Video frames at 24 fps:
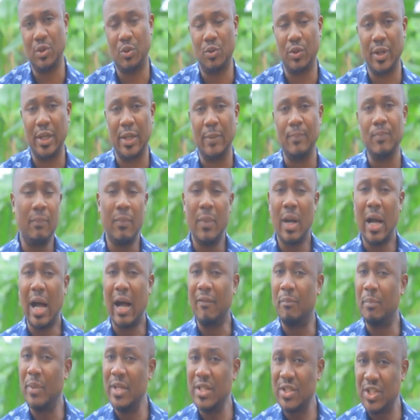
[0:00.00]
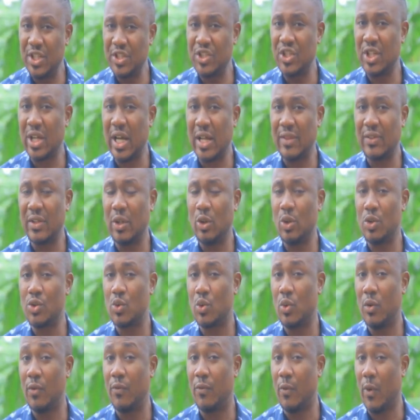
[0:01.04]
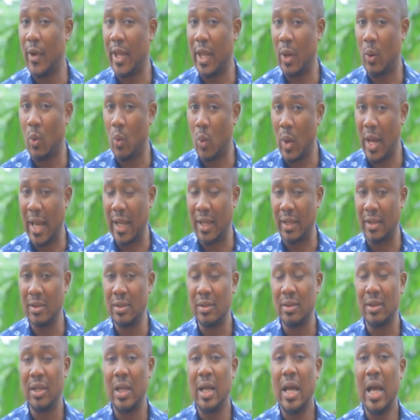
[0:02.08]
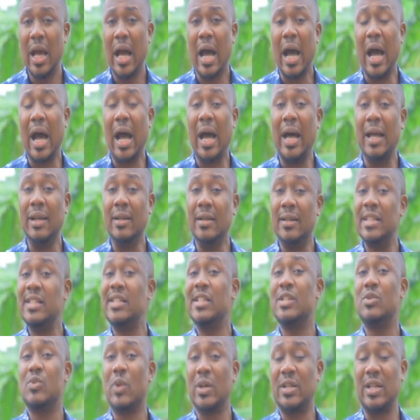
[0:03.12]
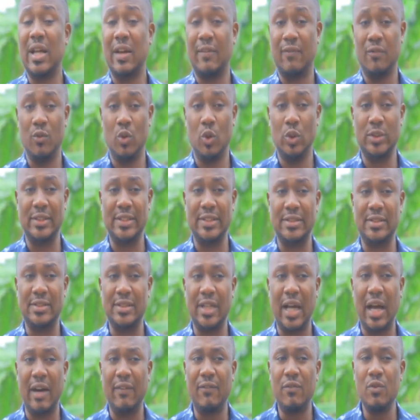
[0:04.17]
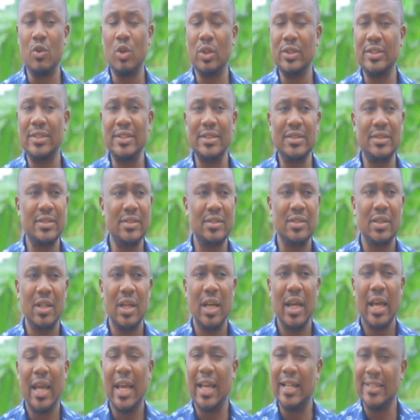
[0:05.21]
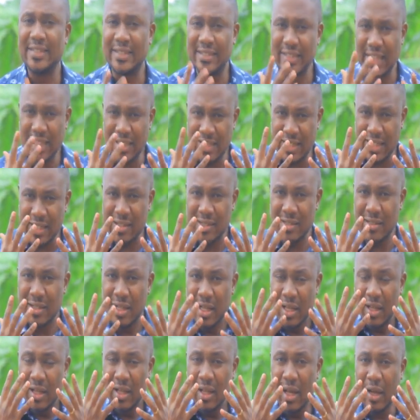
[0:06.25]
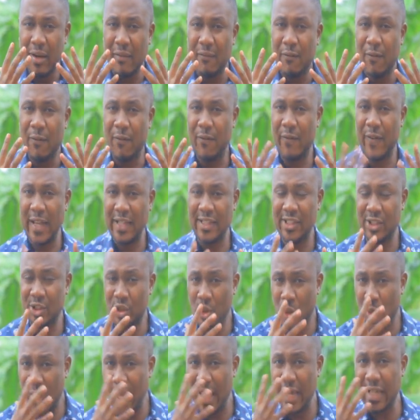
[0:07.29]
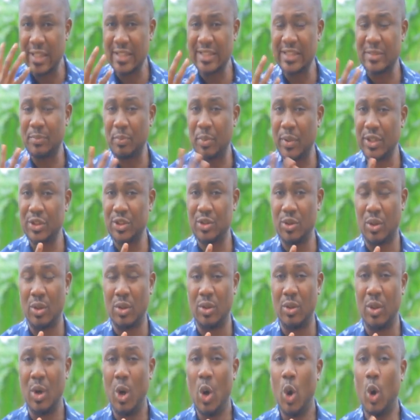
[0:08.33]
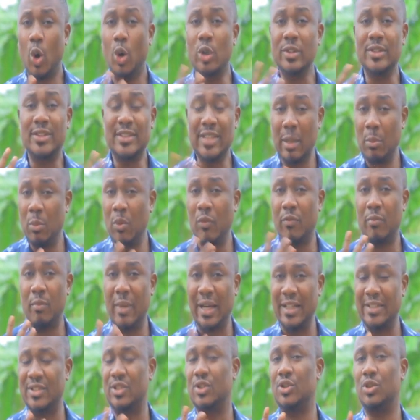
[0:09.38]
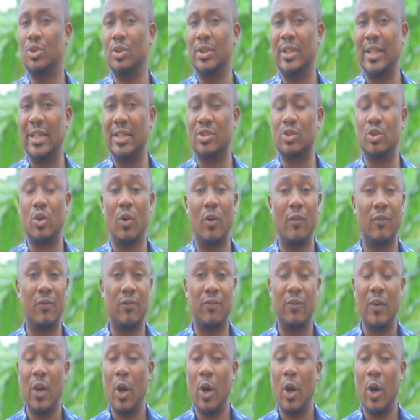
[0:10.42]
degree. I've been teaching at the law school for a while, and this is what I've noticed. I've noticed a certain facial expression on some of my students of